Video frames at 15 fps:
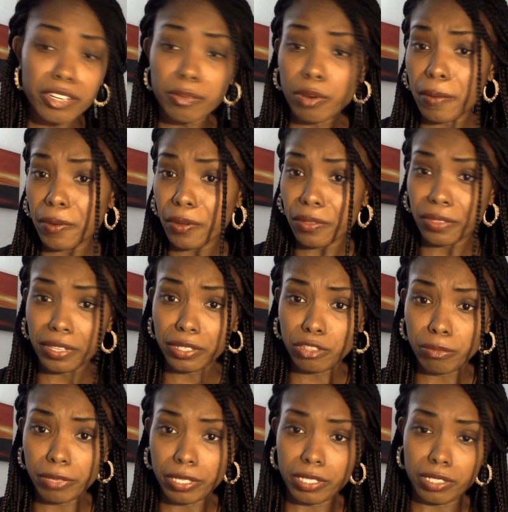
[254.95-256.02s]
You probably don't think
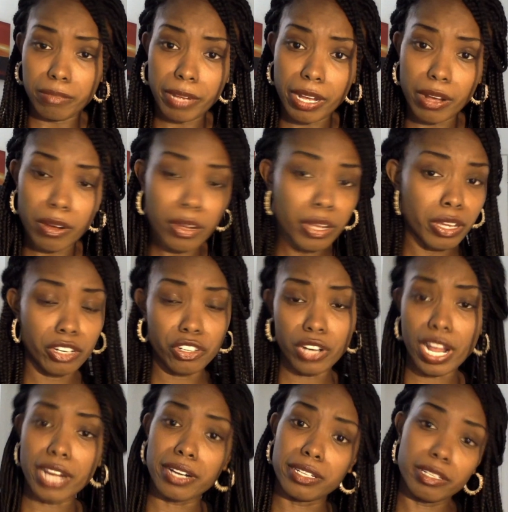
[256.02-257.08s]
too much about
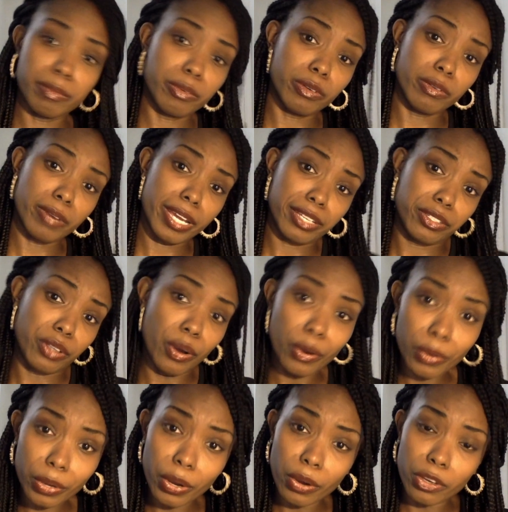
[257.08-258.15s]
trying to liberate
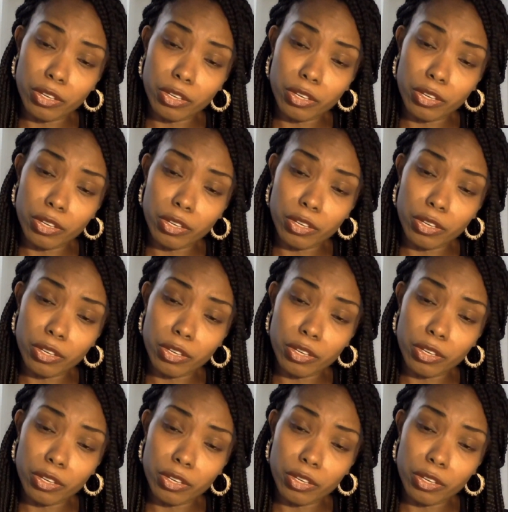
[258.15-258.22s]
Togo.